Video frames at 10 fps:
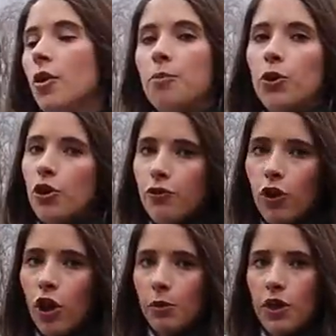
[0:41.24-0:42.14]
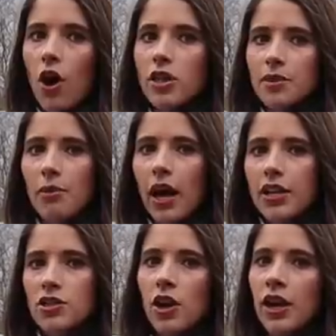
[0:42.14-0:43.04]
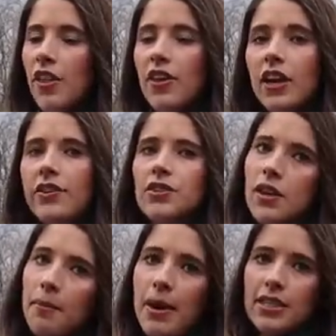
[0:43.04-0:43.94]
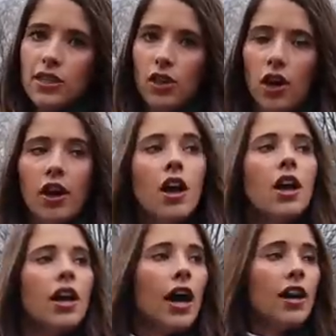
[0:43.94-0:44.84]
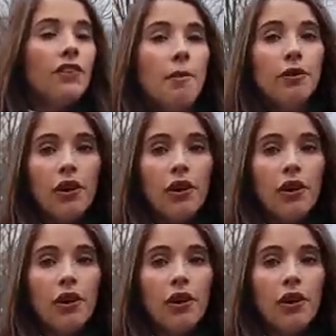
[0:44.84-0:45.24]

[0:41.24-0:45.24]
the beautiful hood with the awesome lines on it. I think it gives it an amazing look. Kind of coming